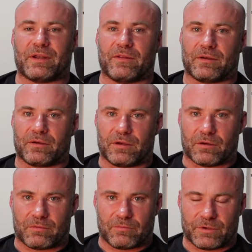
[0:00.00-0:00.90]
and then
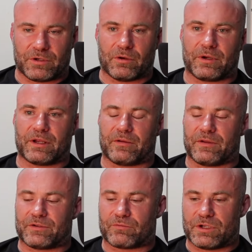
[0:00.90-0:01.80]
when you go and get
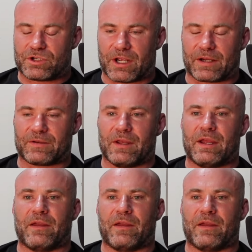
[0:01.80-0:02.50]
things rechecked,